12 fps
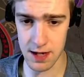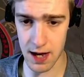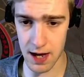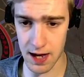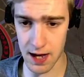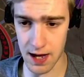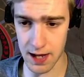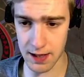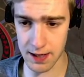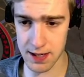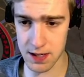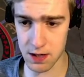
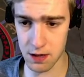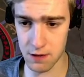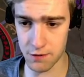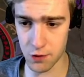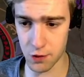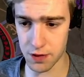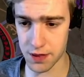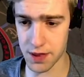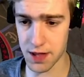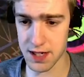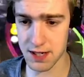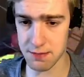Let's go for
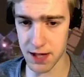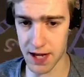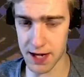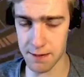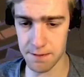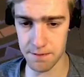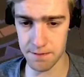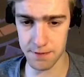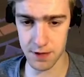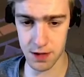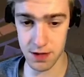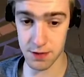this blade,
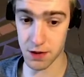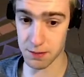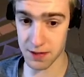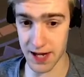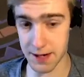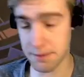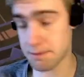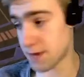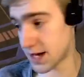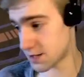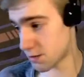because we got a blade, might as